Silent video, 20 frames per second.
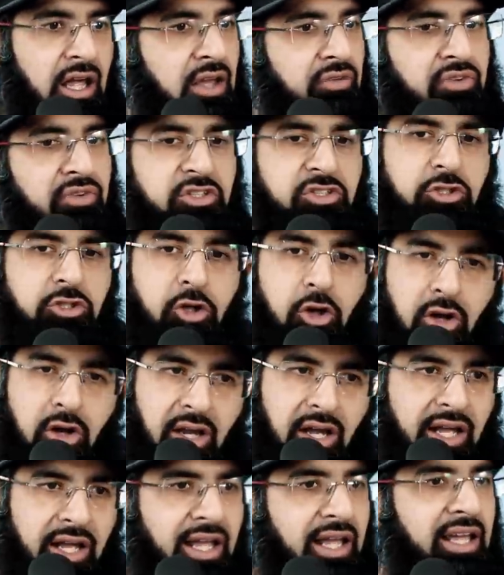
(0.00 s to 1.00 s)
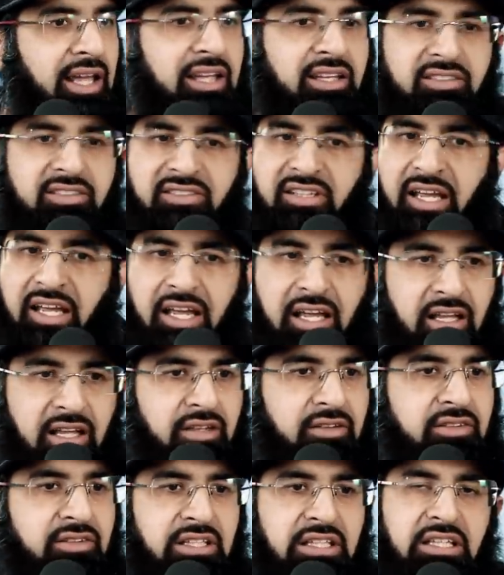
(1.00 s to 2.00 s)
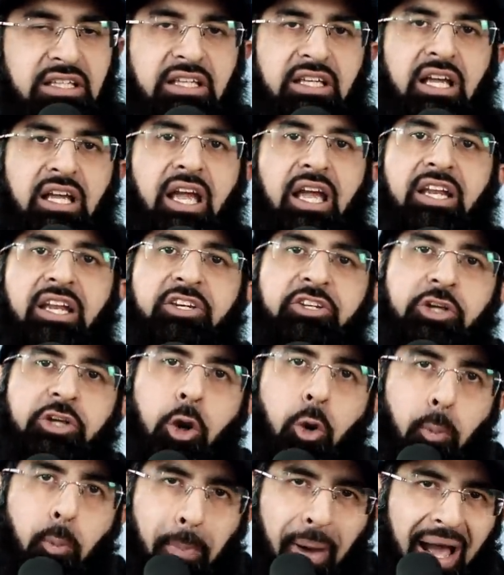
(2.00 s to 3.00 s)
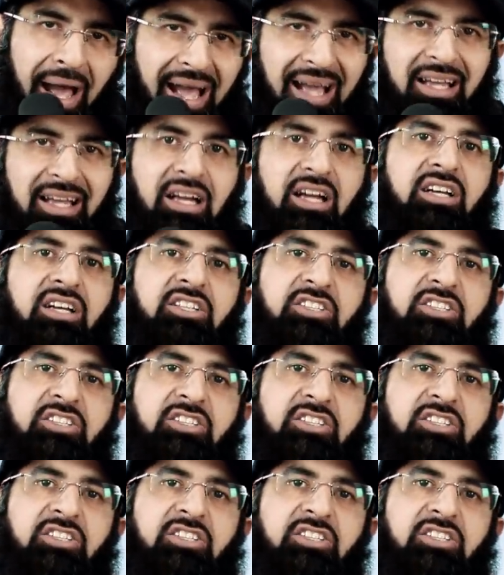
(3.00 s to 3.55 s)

If a scholar is in the Indo-Pak